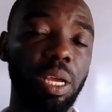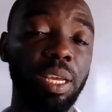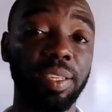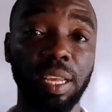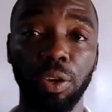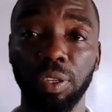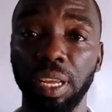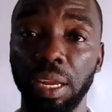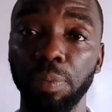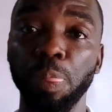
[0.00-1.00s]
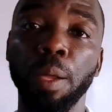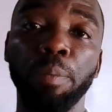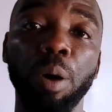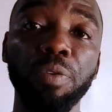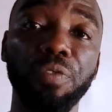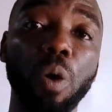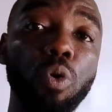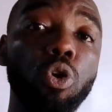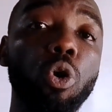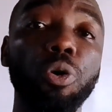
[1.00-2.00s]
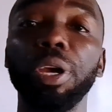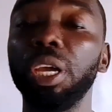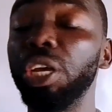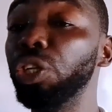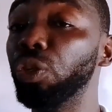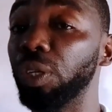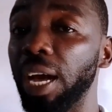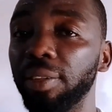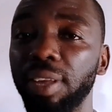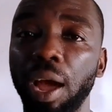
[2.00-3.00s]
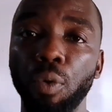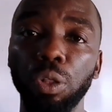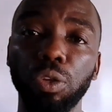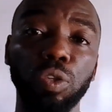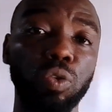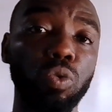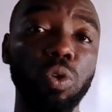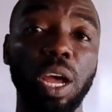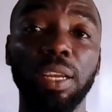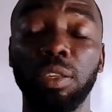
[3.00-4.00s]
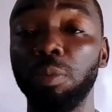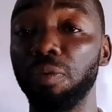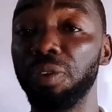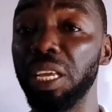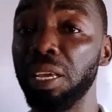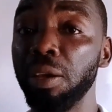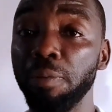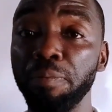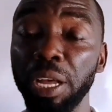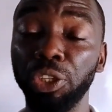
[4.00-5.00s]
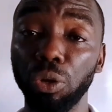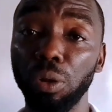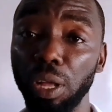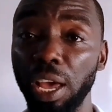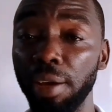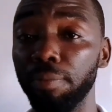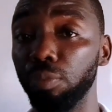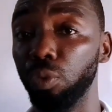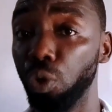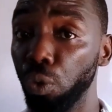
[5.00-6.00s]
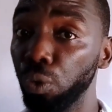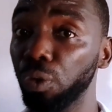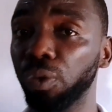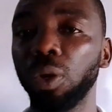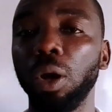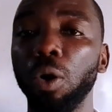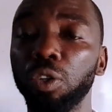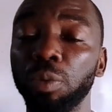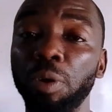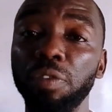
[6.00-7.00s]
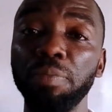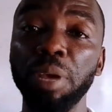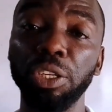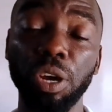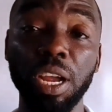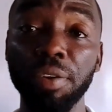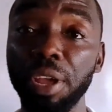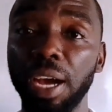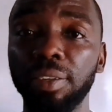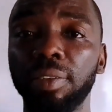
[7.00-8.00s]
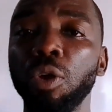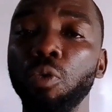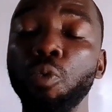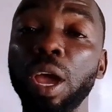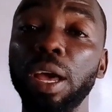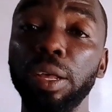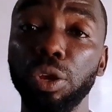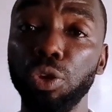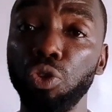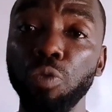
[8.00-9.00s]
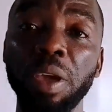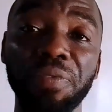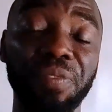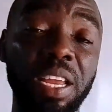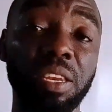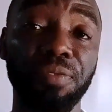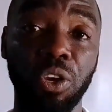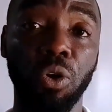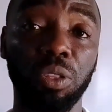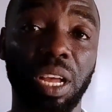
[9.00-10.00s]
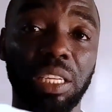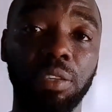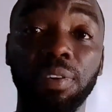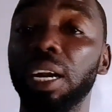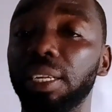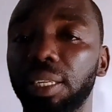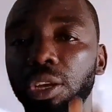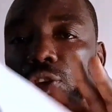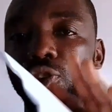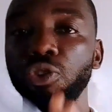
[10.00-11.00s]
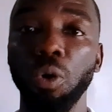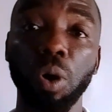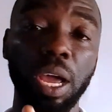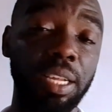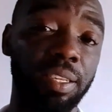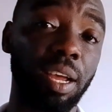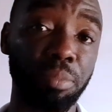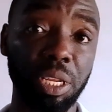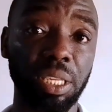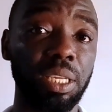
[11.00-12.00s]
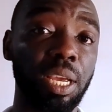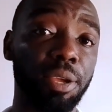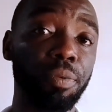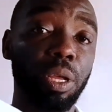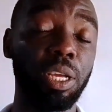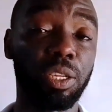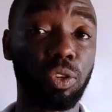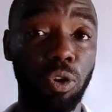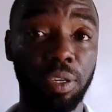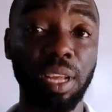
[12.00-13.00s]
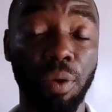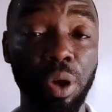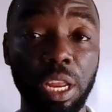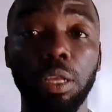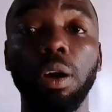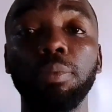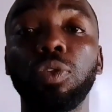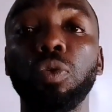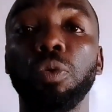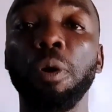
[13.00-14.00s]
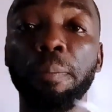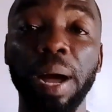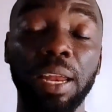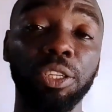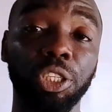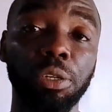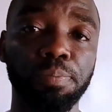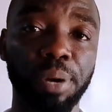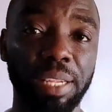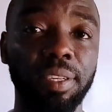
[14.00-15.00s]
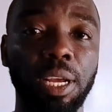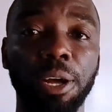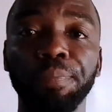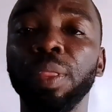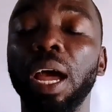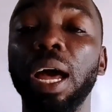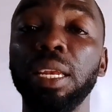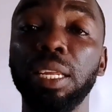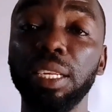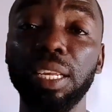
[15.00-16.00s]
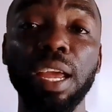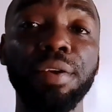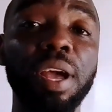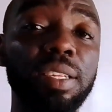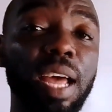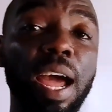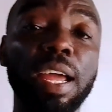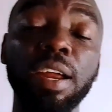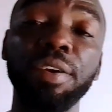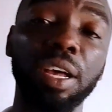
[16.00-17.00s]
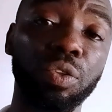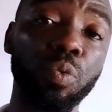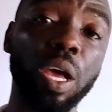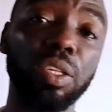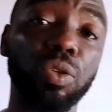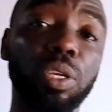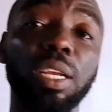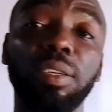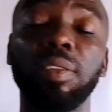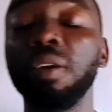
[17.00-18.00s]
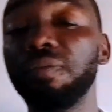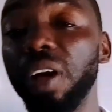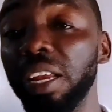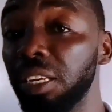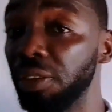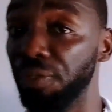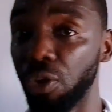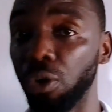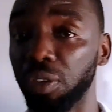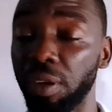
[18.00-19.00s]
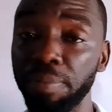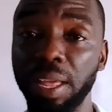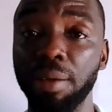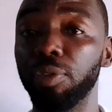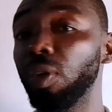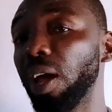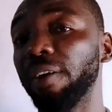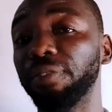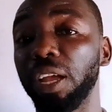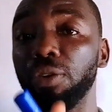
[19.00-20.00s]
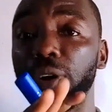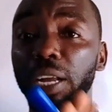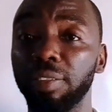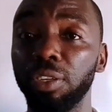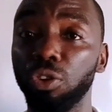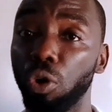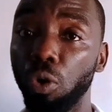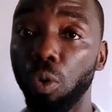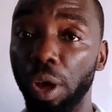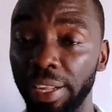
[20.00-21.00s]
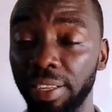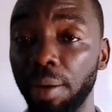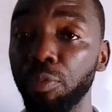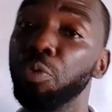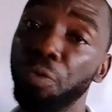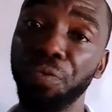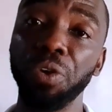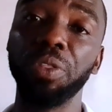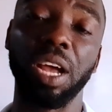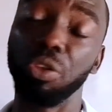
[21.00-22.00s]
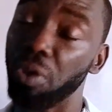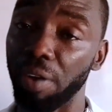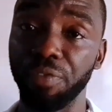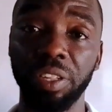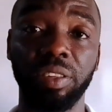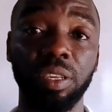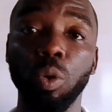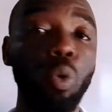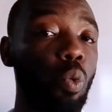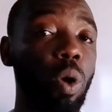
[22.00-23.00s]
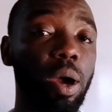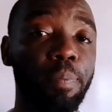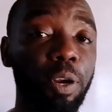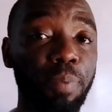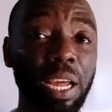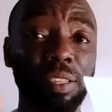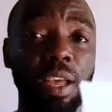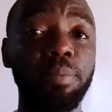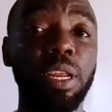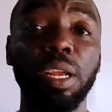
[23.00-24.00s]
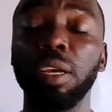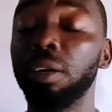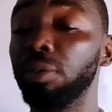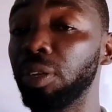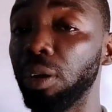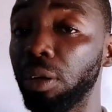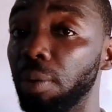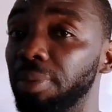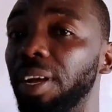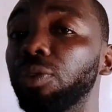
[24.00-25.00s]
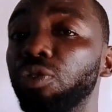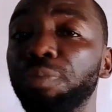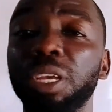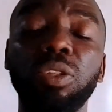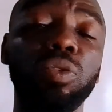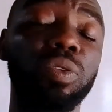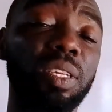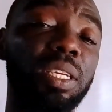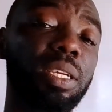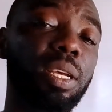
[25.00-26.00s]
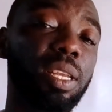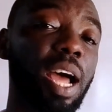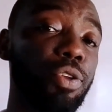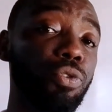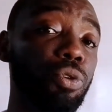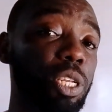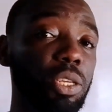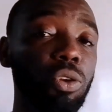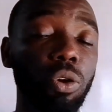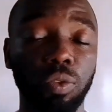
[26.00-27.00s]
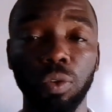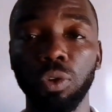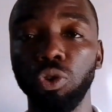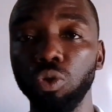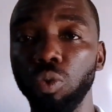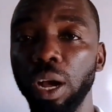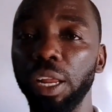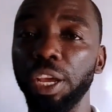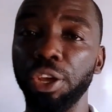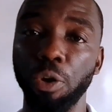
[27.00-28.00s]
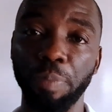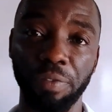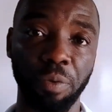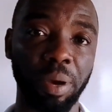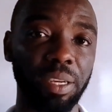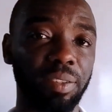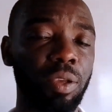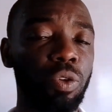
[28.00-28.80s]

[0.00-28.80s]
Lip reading: is concerned. But before we go into that, I want us to look at some of the major rules or some of the major areas where you may find difficult as far as your exam this year is concerned when it comes to biology practical. And these areas are areas where students find it difficult. Sometimes after you writing your exam, you will feel that you have written well, but by the time the result comes out, you begin to see that you did not do well in your performance.